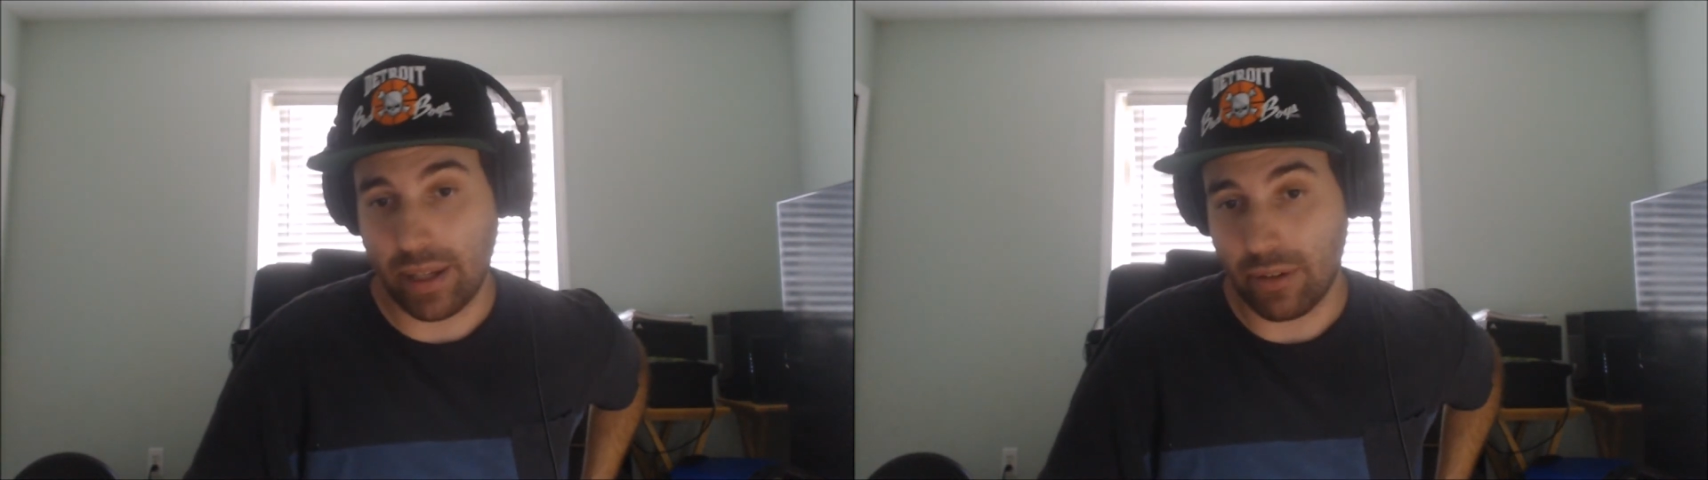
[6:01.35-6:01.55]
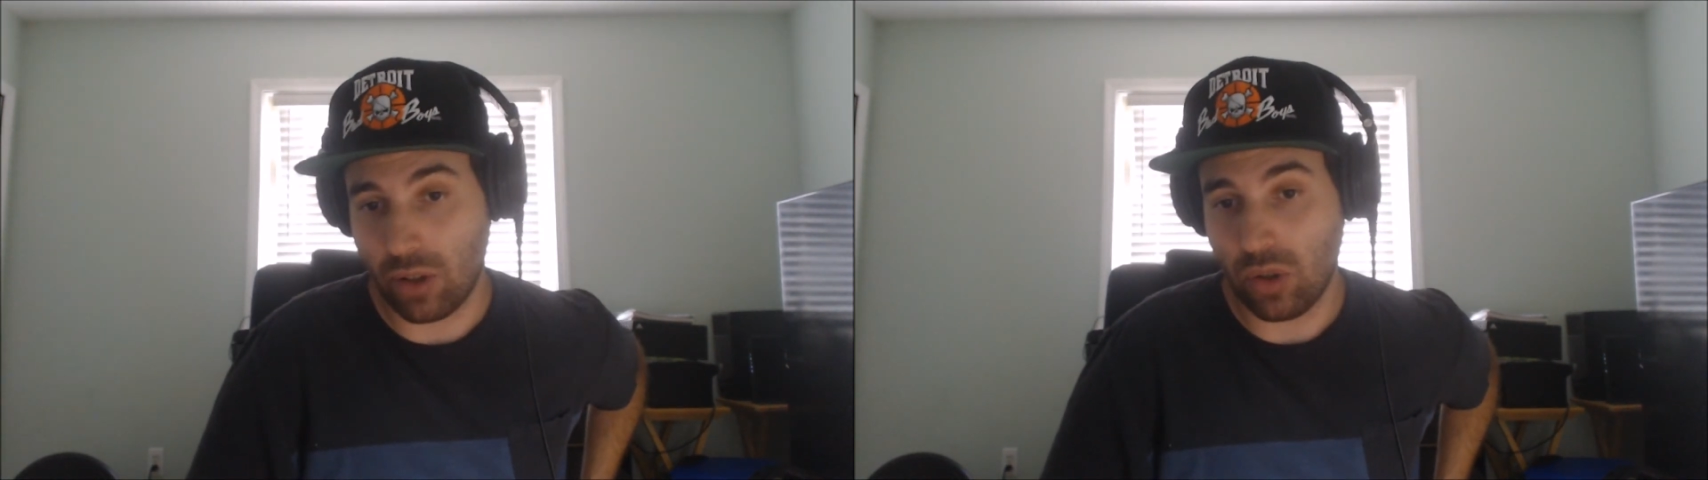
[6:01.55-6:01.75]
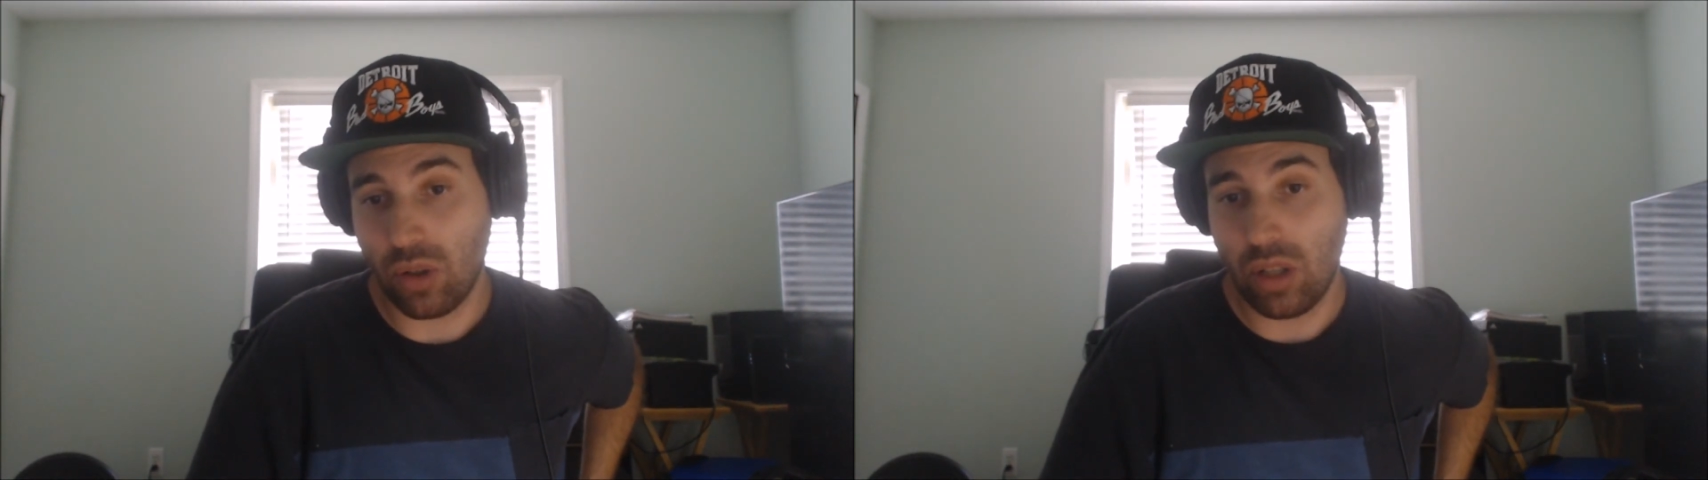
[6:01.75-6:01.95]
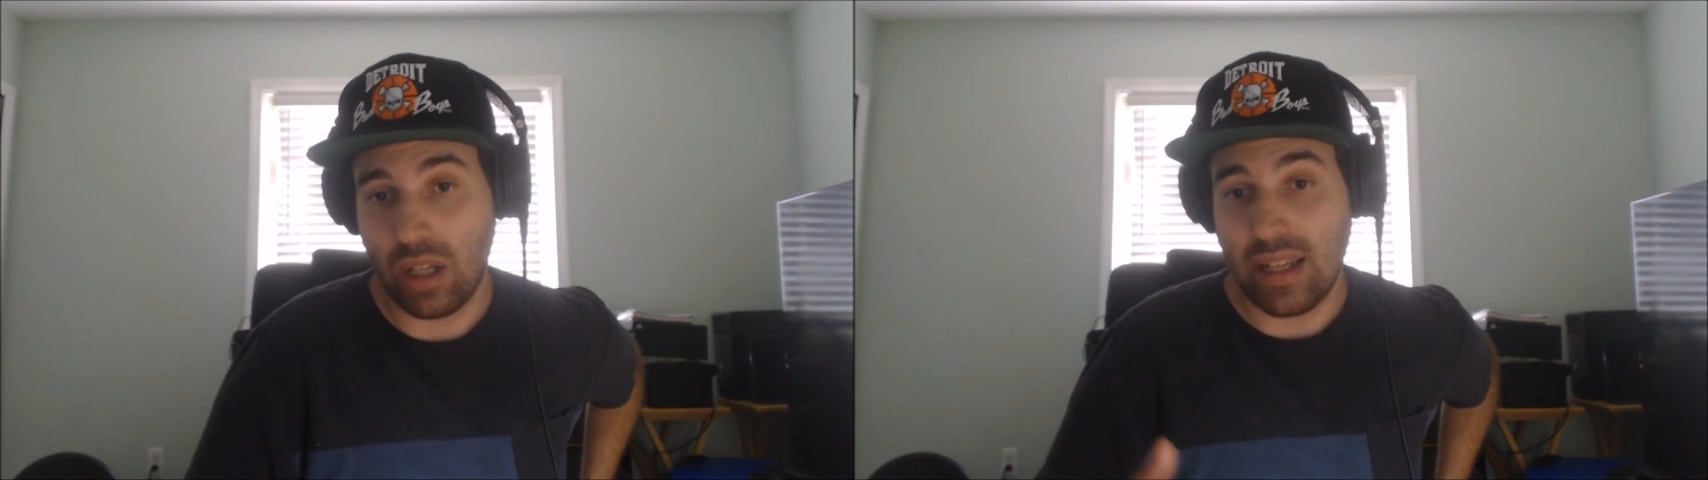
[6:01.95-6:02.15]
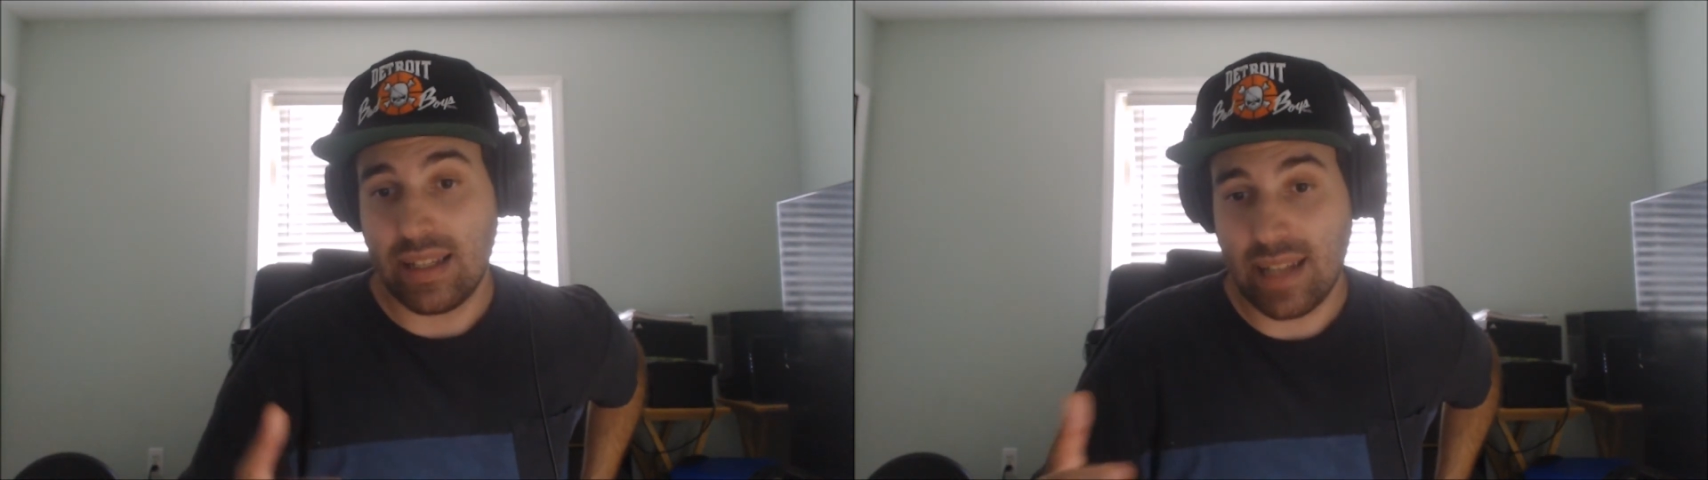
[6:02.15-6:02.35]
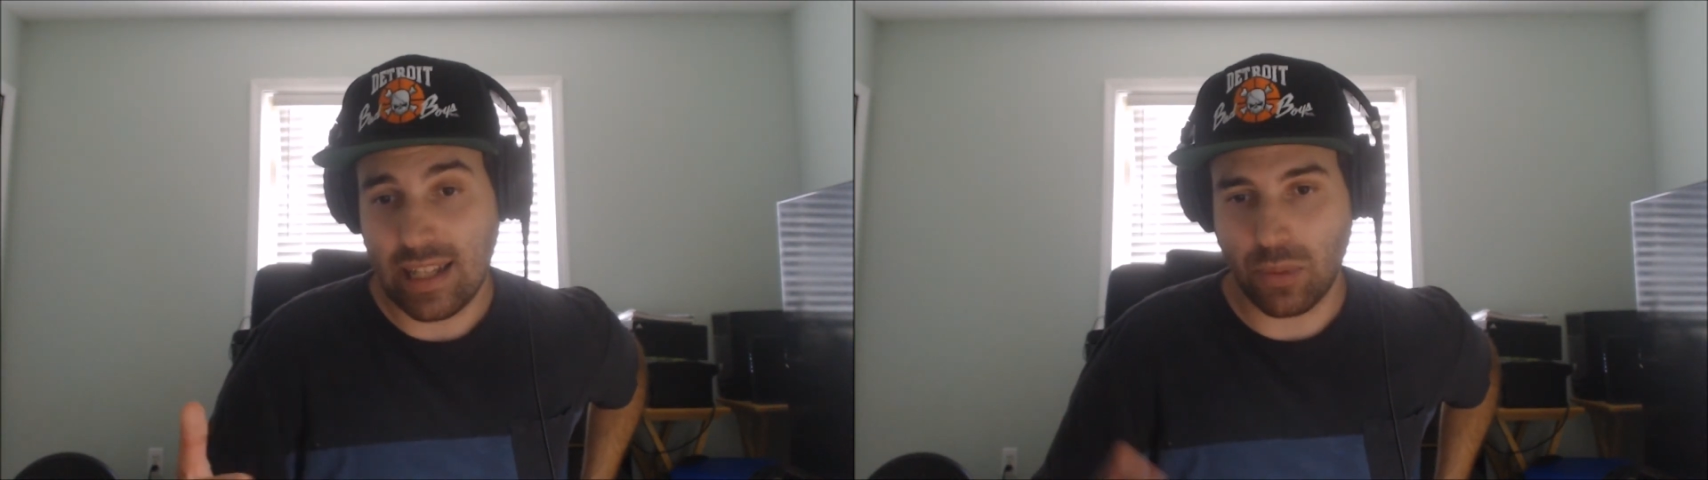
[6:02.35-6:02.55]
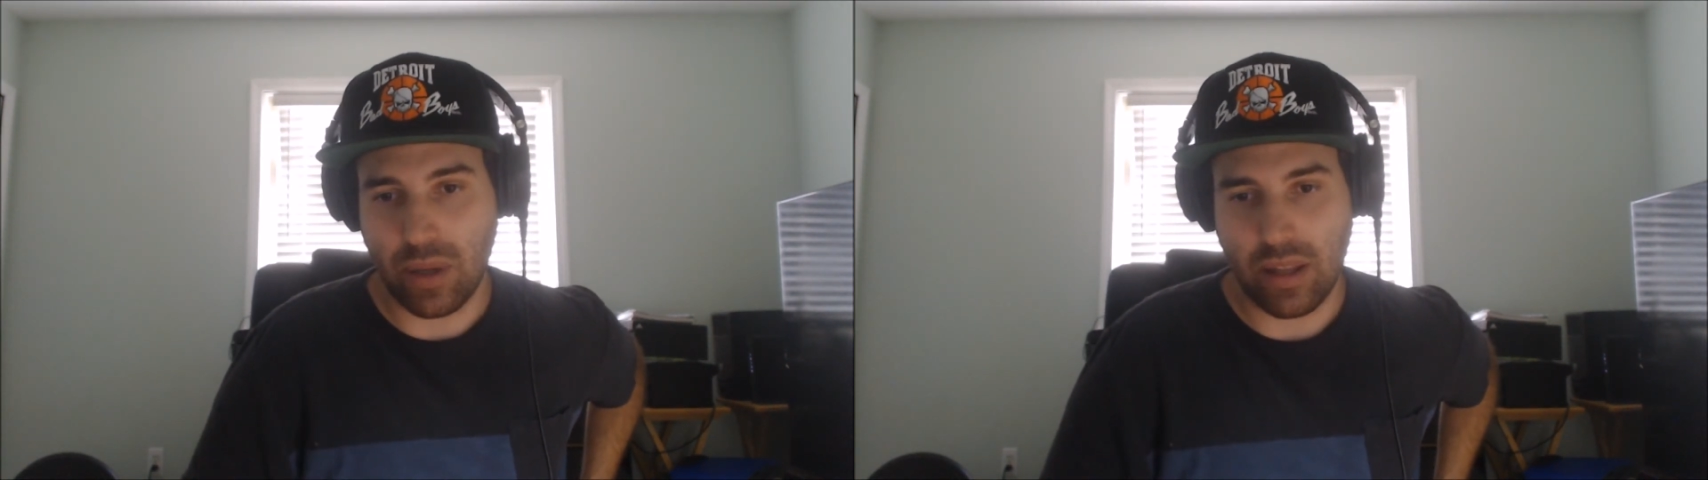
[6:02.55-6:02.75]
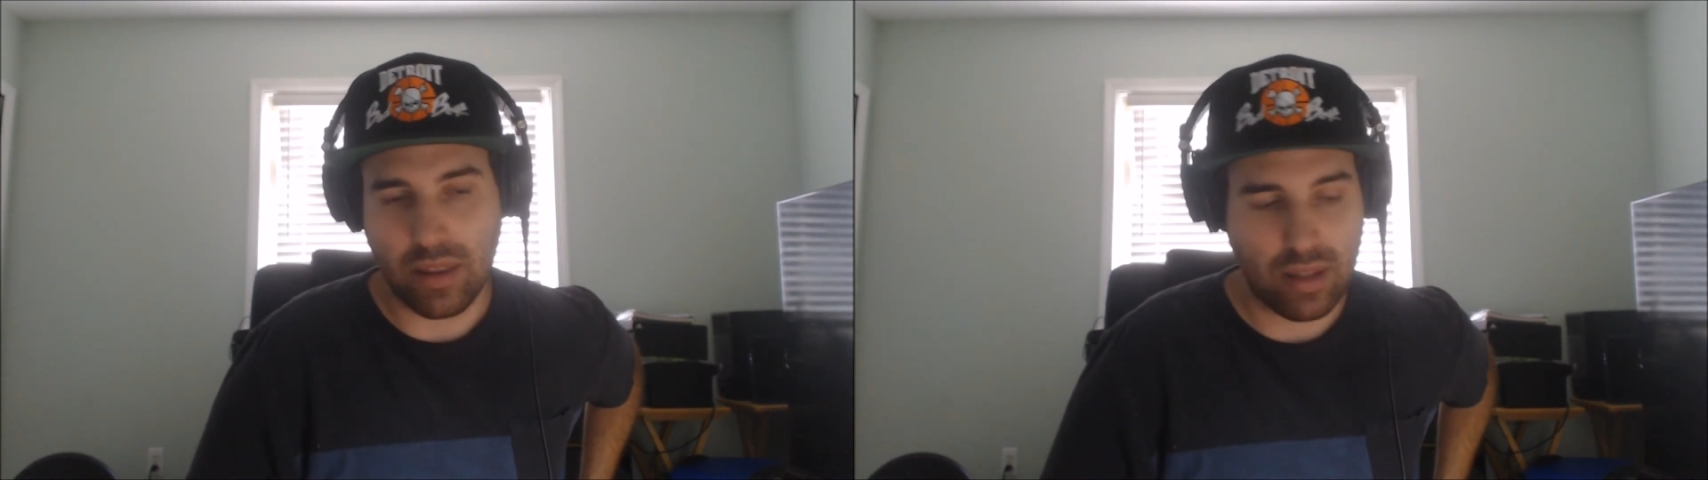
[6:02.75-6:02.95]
and roll sets with.